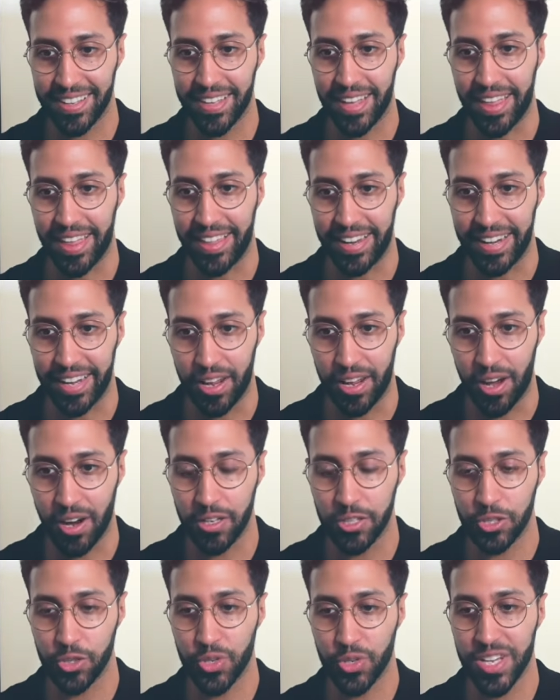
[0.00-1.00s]
and then a young
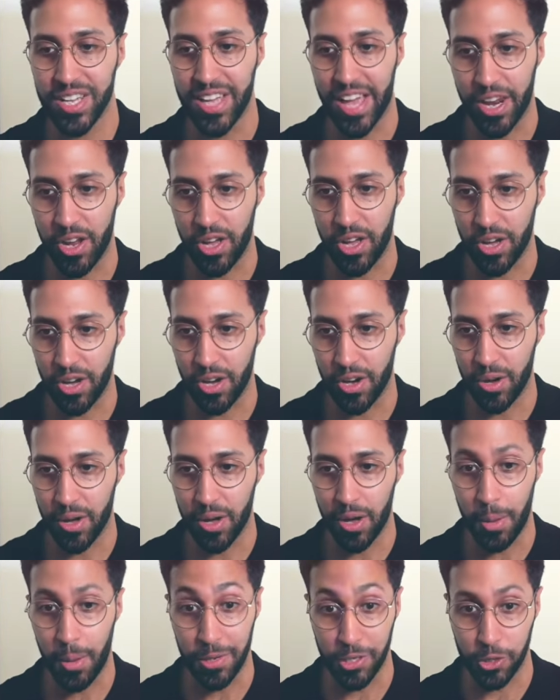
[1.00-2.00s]
tree and a
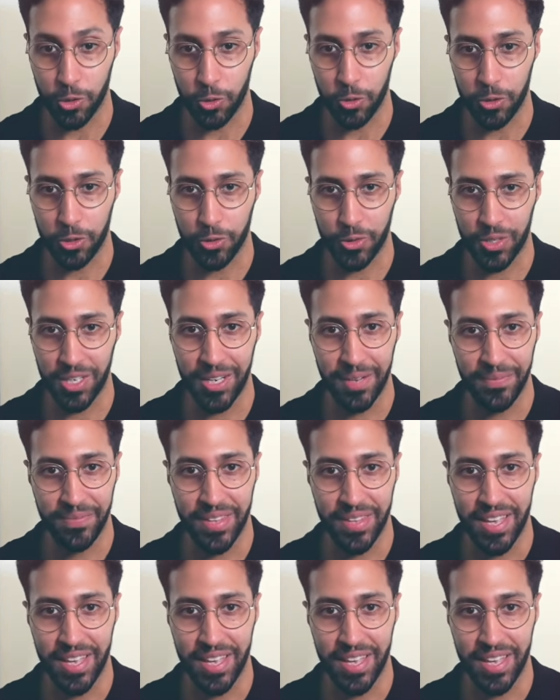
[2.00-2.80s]
mature tree.